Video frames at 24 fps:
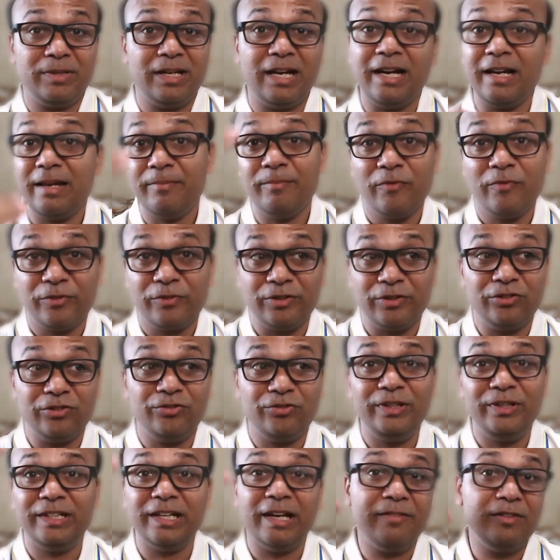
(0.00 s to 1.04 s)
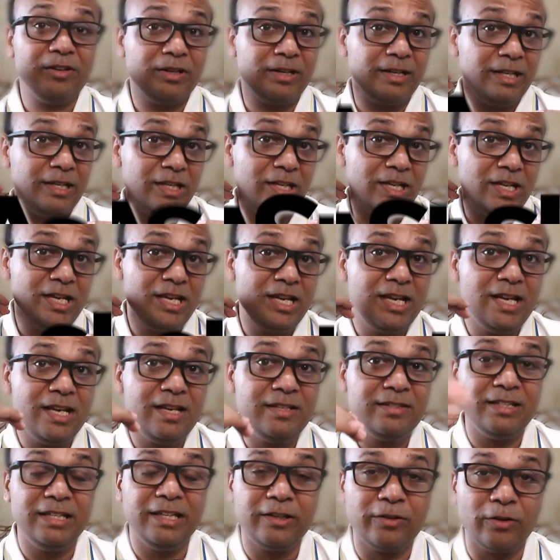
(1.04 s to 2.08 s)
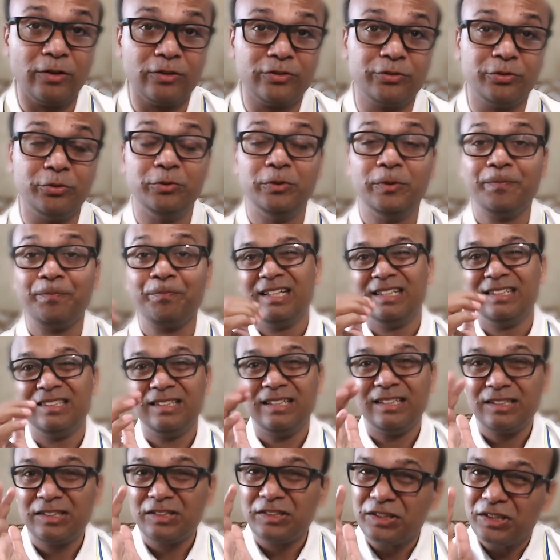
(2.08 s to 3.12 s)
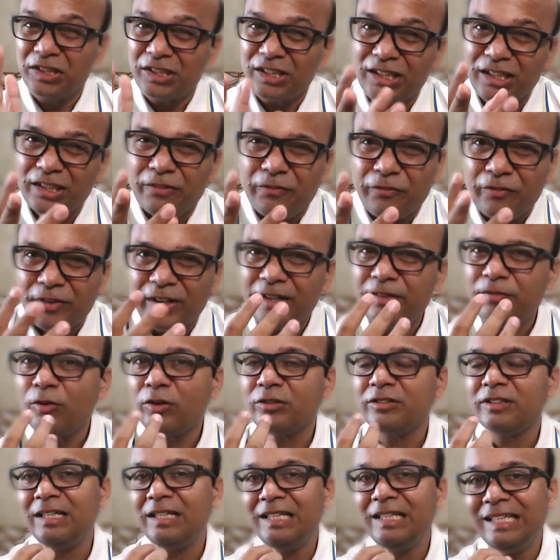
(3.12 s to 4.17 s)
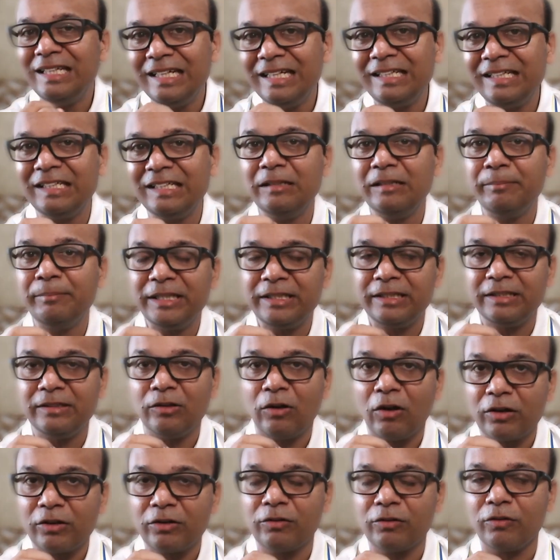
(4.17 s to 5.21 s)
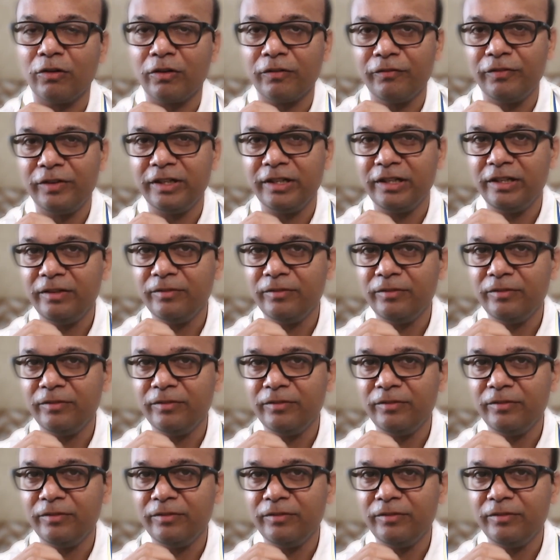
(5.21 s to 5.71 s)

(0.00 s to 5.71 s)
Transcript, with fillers: I am 6 feet. I will easily cross through. The third friend was a little bit not confident.